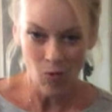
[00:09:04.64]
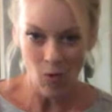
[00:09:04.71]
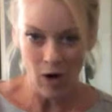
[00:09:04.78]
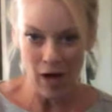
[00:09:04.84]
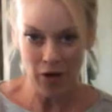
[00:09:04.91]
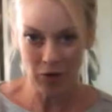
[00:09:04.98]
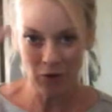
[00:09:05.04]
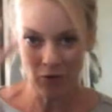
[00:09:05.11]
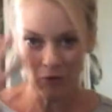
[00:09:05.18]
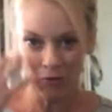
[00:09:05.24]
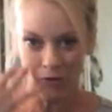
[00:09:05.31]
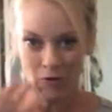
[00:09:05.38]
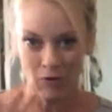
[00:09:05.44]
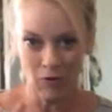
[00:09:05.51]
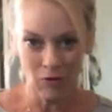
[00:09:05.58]
Water
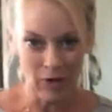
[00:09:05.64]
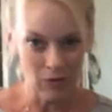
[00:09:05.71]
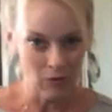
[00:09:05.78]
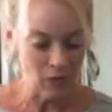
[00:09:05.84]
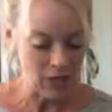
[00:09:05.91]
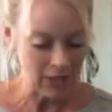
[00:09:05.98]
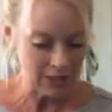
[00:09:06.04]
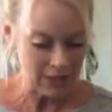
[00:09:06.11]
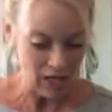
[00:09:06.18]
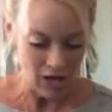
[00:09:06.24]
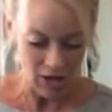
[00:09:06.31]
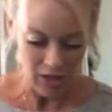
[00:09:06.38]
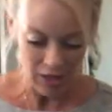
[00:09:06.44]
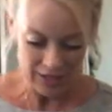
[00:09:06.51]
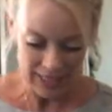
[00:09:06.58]
runs
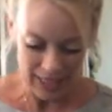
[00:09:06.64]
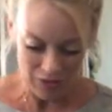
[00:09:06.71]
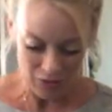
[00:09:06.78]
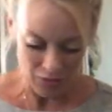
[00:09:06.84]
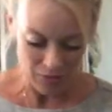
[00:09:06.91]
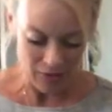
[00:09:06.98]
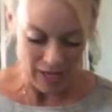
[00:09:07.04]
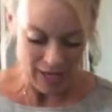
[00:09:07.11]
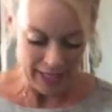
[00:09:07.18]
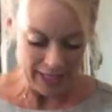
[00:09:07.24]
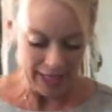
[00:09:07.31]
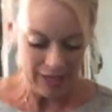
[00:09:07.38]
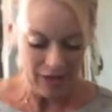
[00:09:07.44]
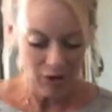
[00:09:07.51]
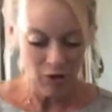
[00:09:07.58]
all down your
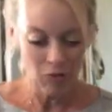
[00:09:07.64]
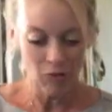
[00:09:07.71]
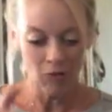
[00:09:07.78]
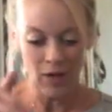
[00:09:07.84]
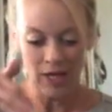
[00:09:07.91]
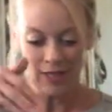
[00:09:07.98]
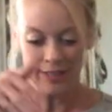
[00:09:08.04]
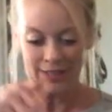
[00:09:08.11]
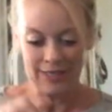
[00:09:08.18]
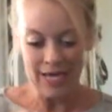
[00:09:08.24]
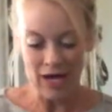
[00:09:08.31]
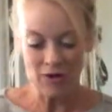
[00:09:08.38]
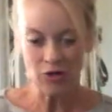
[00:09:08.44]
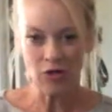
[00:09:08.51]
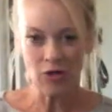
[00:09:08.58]
body, runs
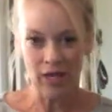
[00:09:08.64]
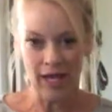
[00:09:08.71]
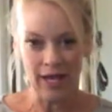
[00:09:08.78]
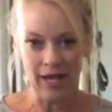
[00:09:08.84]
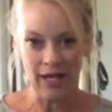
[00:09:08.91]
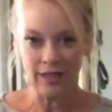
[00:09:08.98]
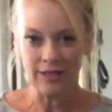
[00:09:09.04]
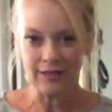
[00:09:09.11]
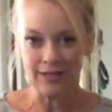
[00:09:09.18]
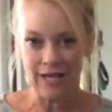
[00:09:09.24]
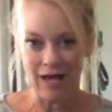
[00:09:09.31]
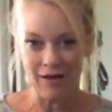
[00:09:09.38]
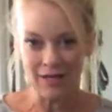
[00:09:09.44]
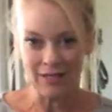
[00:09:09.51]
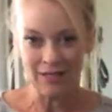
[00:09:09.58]
down your legs,
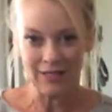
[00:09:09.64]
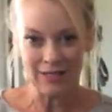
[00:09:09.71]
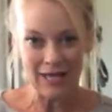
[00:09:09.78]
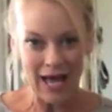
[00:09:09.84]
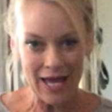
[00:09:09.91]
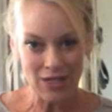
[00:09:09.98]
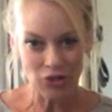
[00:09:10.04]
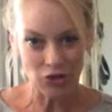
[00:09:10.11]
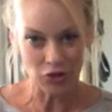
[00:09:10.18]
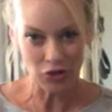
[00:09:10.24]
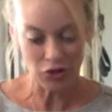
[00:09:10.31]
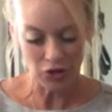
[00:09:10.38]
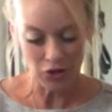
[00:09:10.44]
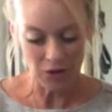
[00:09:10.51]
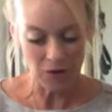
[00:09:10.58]
down inside your
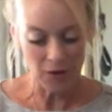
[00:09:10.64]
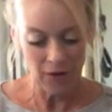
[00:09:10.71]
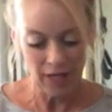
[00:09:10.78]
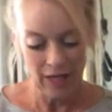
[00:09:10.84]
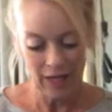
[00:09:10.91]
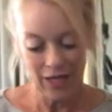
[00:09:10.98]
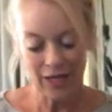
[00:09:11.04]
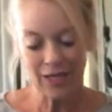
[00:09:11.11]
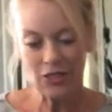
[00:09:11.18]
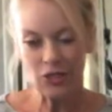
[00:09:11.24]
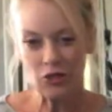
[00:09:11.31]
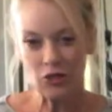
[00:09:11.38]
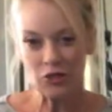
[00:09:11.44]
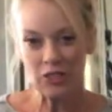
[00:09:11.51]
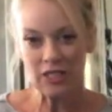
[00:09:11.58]
shoe,
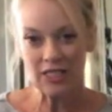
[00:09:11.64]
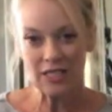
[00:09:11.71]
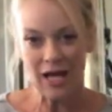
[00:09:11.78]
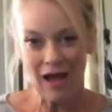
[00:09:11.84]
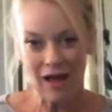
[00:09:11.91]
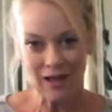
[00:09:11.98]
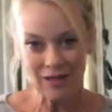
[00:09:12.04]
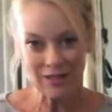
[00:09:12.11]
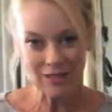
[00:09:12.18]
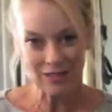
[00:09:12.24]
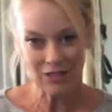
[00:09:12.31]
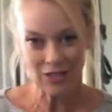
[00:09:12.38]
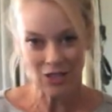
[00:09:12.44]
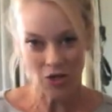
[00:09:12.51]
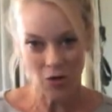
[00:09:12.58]
gets your socks
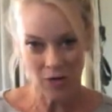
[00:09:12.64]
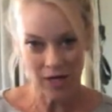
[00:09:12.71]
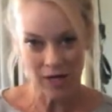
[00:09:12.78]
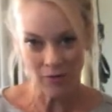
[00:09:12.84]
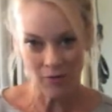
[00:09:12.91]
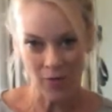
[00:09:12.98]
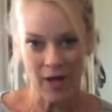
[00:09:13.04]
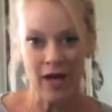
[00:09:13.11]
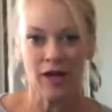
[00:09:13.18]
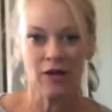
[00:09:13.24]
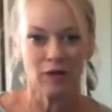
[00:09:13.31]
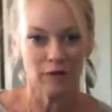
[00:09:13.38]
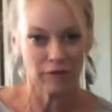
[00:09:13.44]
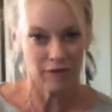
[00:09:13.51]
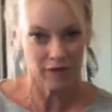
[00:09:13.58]
soaking wet,
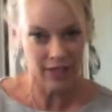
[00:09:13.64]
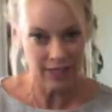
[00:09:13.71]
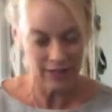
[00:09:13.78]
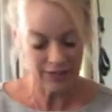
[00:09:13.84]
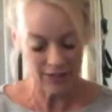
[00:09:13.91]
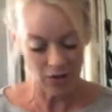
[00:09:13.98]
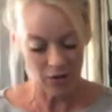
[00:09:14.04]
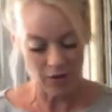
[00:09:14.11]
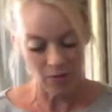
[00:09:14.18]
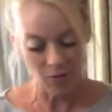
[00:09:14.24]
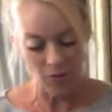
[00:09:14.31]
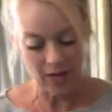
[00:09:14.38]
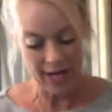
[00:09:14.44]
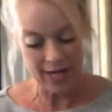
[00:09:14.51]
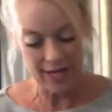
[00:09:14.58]
your feet soaking
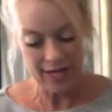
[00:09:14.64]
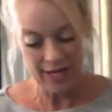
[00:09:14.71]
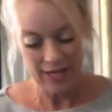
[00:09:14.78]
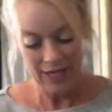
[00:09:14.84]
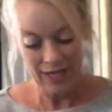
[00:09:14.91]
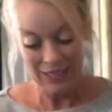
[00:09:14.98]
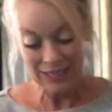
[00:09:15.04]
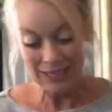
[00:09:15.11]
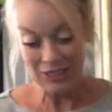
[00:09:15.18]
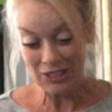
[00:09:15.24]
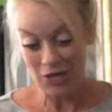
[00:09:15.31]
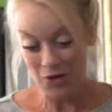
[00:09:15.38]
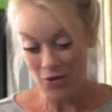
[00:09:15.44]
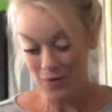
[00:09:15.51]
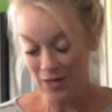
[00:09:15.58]
wet.
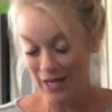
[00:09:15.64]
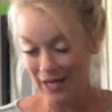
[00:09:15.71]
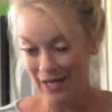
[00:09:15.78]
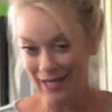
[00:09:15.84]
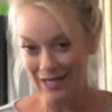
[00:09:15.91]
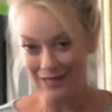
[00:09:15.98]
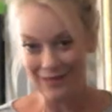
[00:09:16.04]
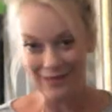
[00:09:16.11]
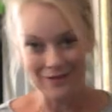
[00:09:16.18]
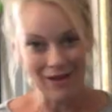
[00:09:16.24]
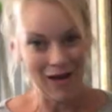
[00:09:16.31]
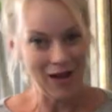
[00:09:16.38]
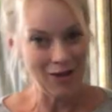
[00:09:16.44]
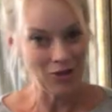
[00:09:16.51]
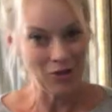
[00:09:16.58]
So it is
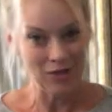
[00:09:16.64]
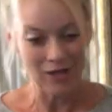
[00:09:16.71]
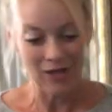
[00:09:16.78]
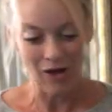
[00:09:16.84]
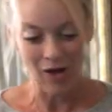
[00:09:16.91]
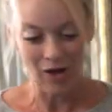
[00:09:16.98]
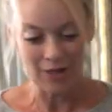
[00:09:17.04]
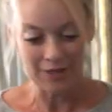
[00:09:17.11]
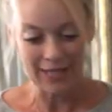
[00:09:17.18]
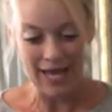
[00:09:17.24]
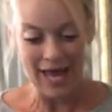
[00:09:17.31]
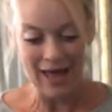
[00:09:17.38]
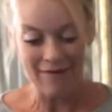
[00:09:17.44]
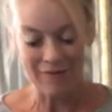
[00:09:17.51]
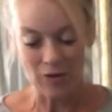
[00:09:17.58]
not good at all to
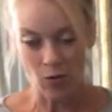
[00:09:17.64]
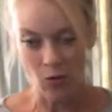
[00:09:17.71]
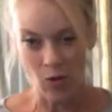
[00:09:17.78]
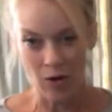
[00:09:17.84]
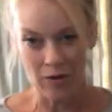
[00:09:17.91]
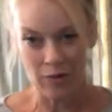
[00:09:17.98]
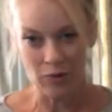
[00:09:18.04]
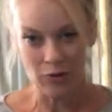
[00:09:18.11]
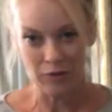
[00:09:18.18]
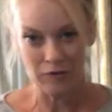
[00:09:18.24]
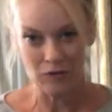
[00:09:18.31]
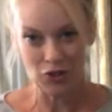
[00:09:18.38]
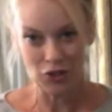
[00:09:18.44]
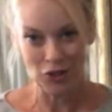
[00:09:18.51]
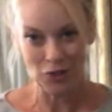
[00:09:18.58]
have a waterproof
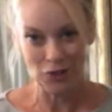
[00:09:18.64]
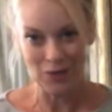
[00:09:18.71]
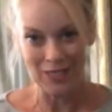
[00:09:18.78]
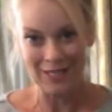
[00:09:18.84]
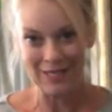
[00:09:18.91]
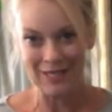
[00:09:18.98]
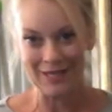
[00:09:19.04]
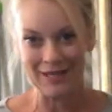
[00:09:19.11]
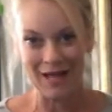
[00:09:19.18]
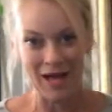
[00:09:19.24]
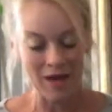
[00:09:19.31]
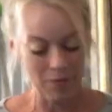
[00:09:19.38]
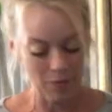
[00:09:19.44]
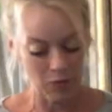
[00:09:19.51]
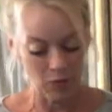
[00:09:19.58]
shoe that does
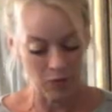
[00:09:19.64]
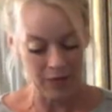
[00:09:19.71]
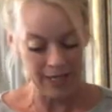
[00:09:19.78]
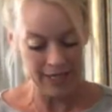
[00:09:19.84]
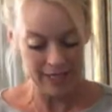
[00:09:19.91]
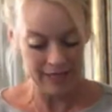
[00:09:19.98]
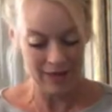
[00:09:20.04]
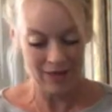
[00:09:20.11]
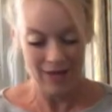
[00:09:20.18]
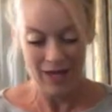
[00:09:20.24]
not breathe.